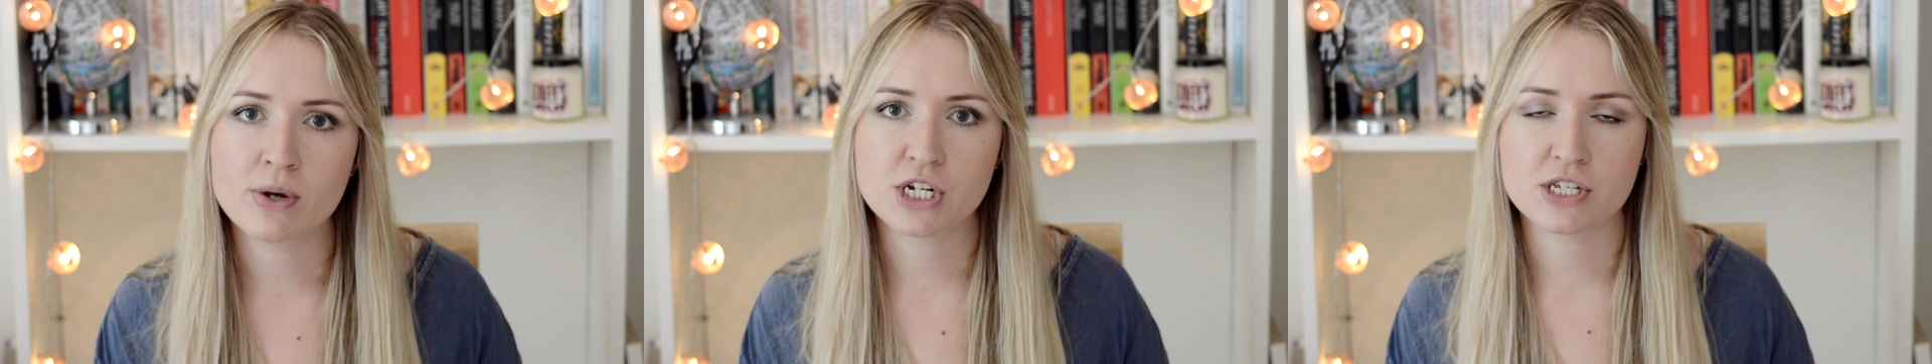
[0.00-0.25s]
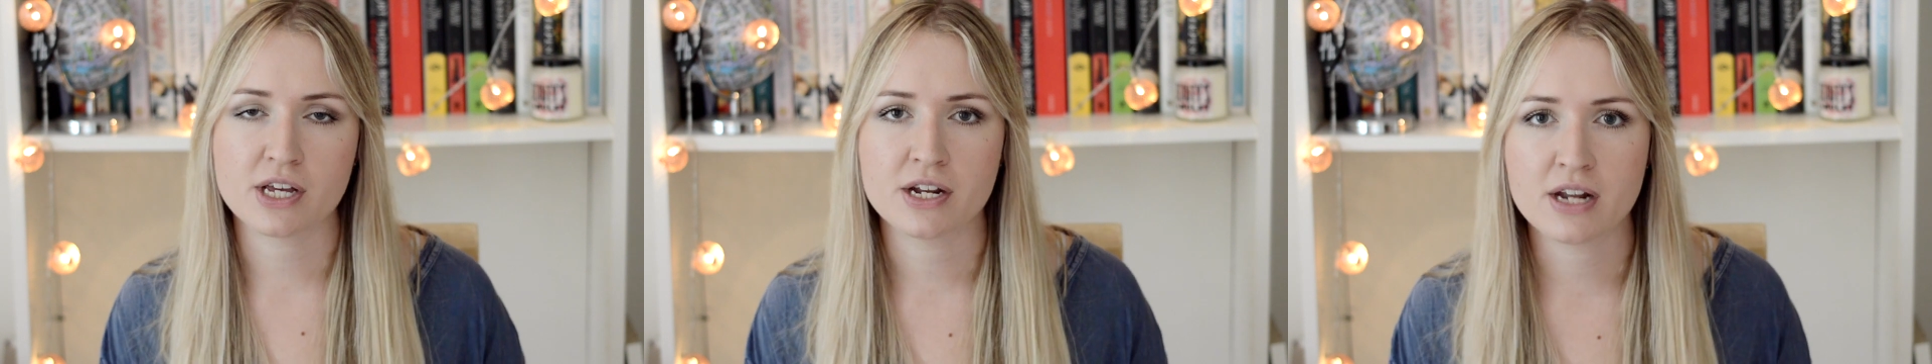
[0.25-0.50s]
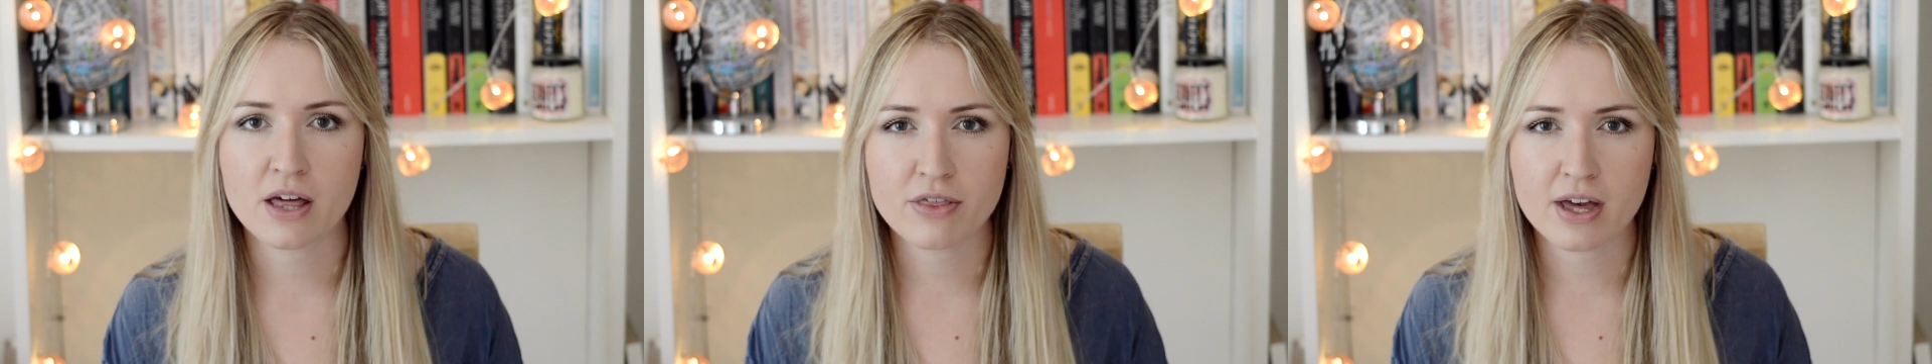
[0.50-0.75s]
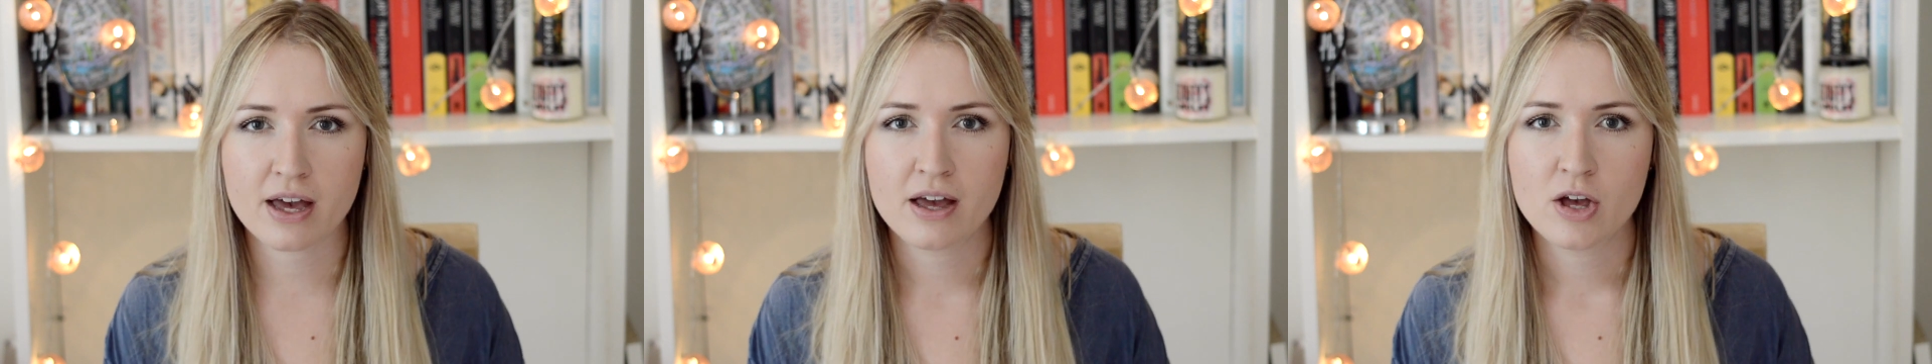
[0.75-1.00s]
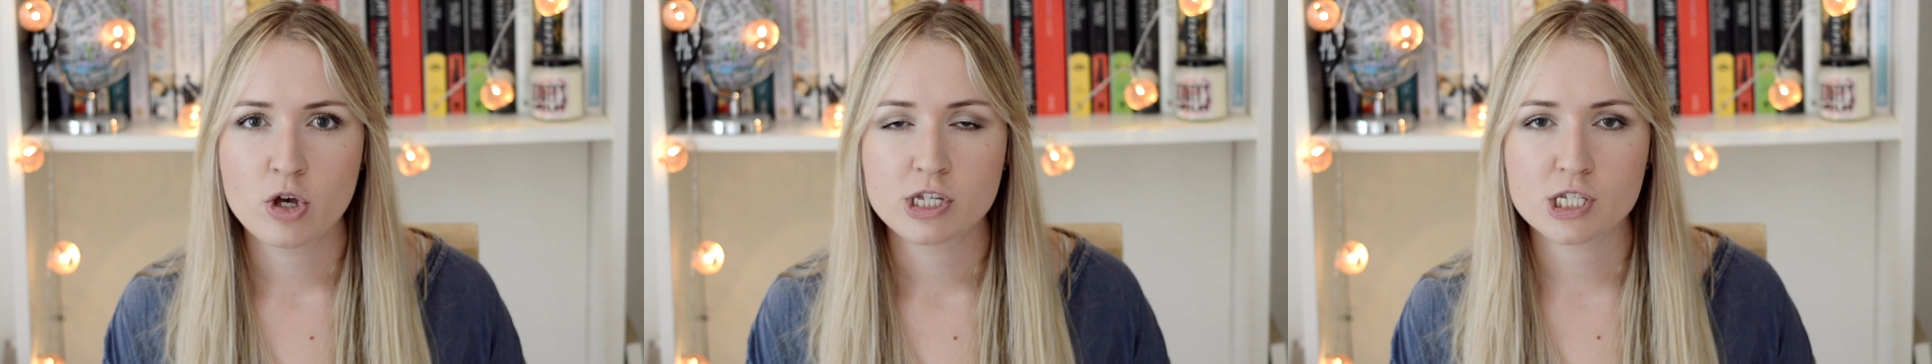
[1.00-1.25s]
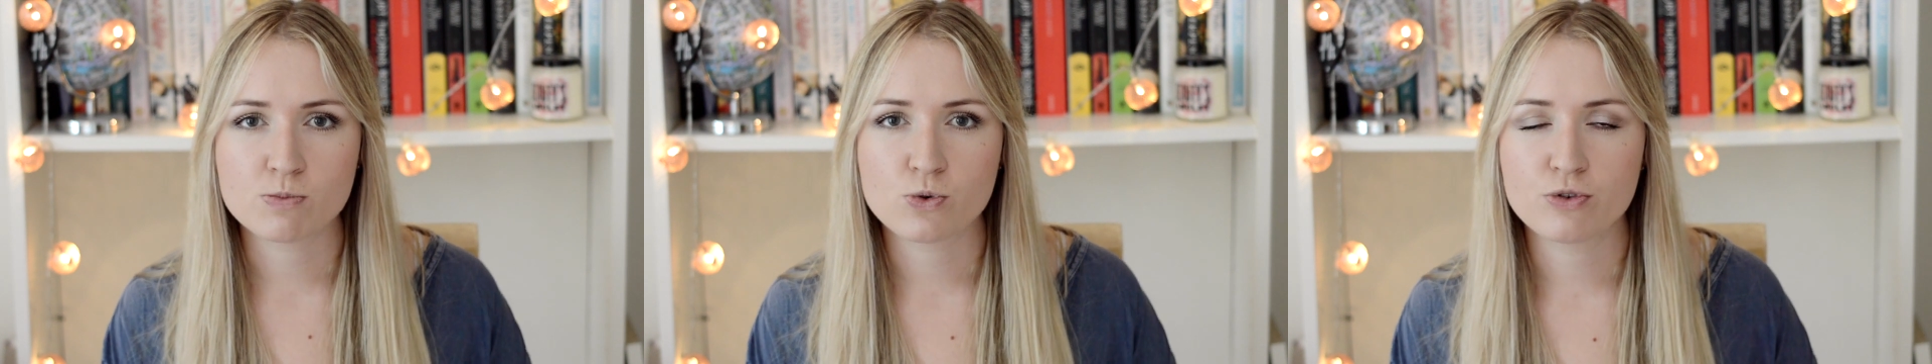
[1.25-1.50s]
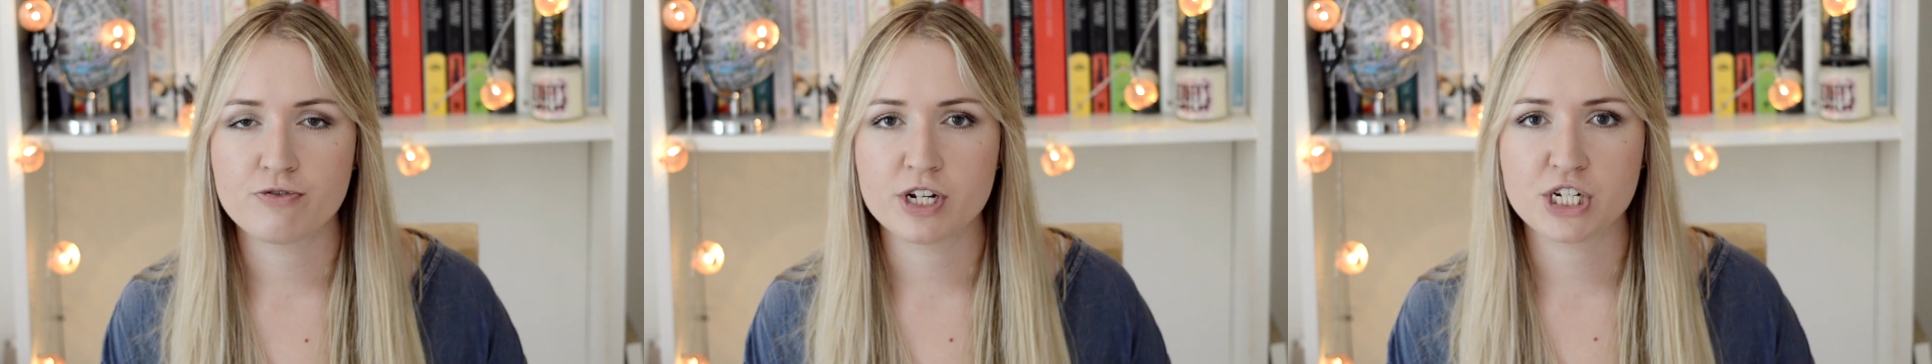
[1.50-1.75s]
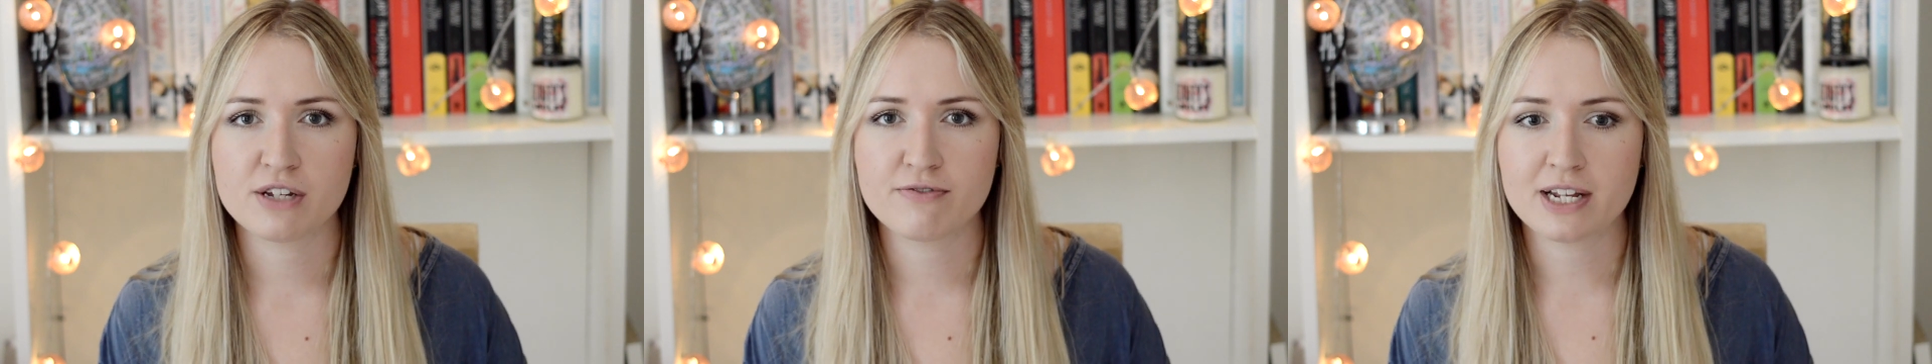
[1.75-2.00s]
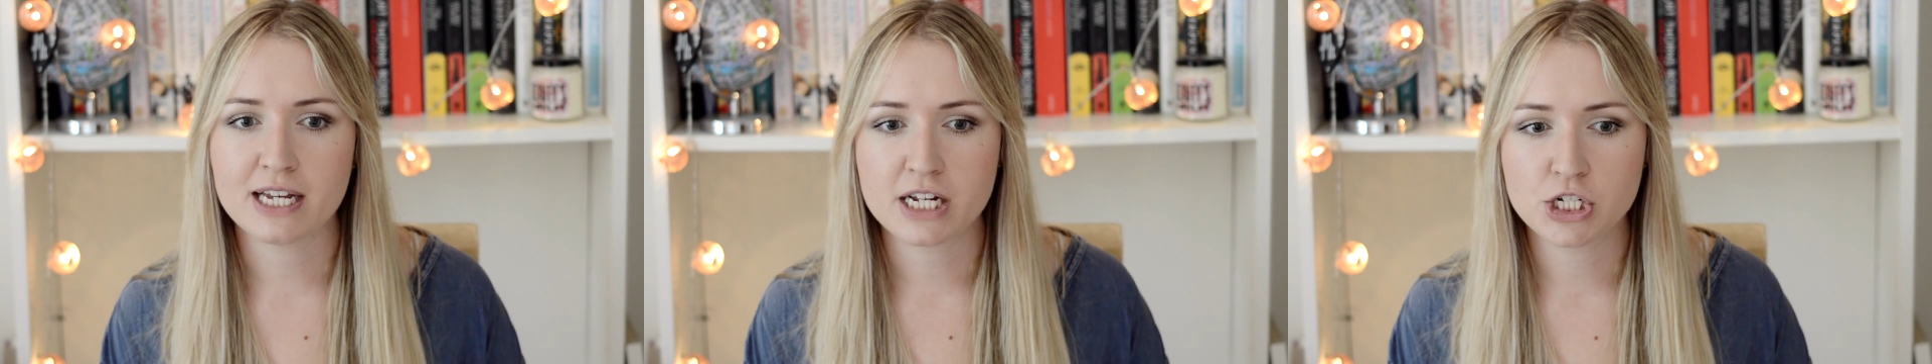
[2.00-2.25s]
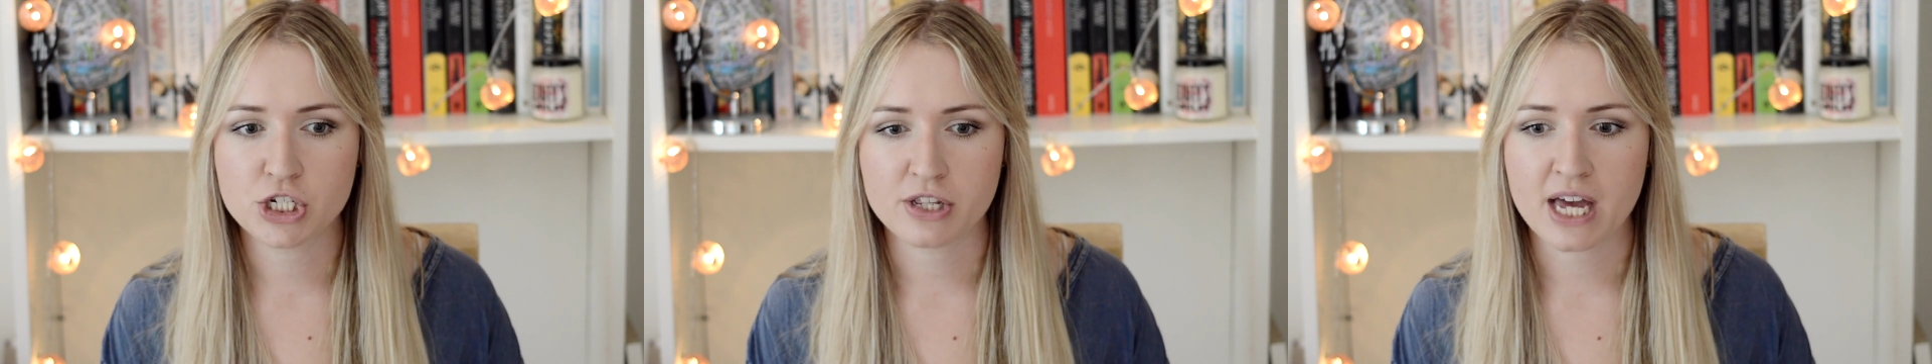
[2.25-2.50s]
which is another small fishing village